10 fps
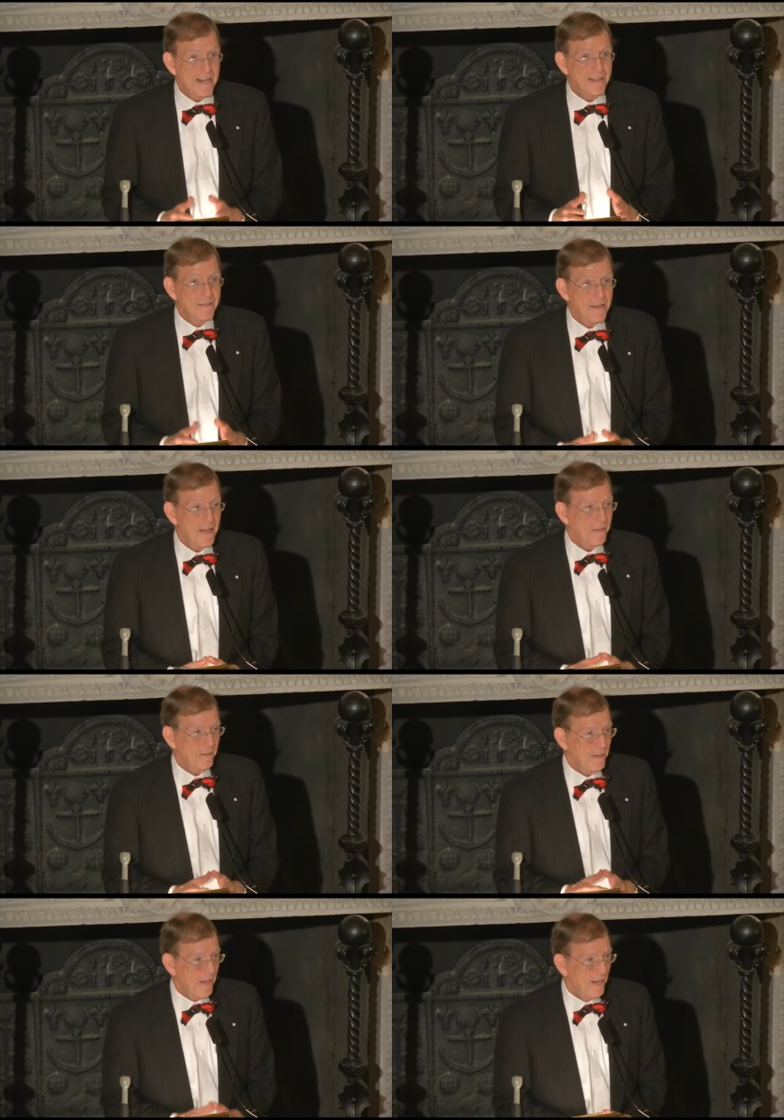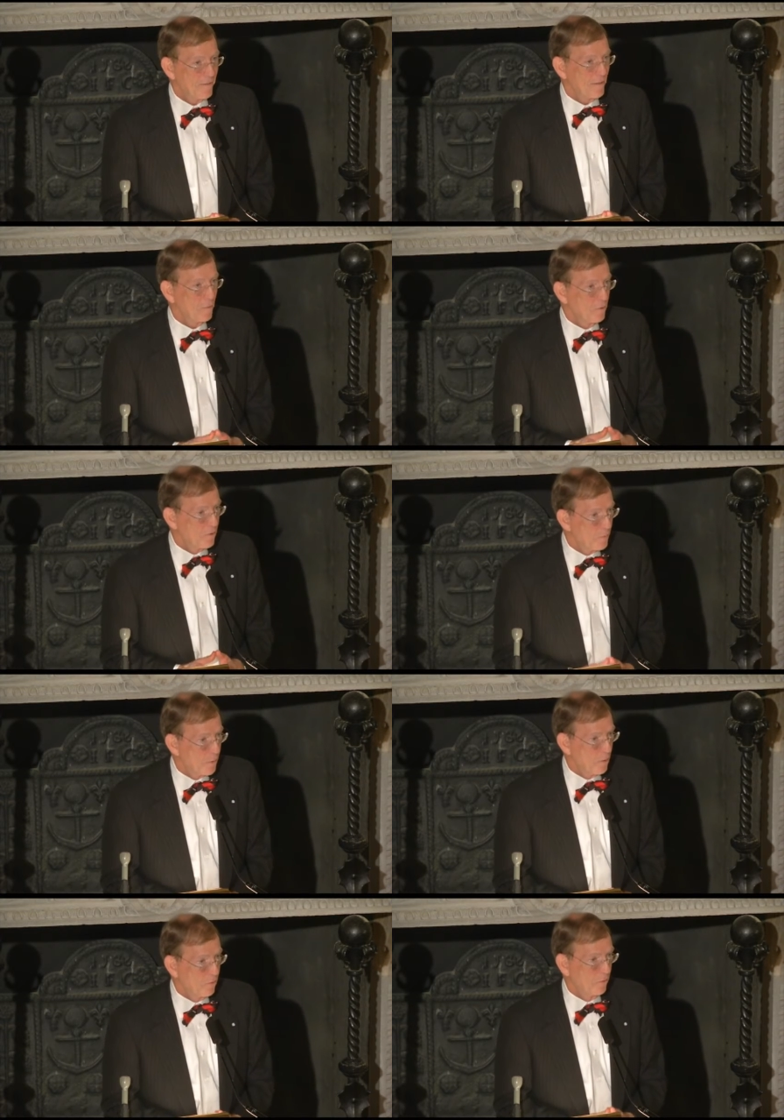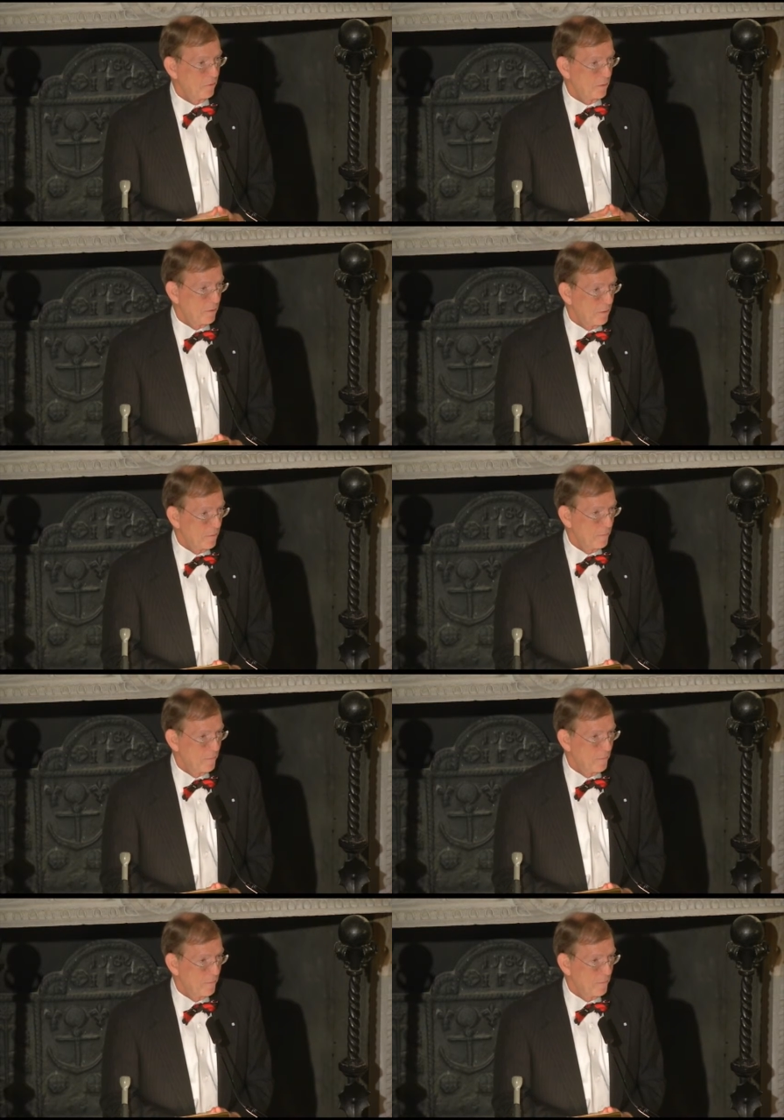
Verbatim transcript: exactly as it was supposed to do.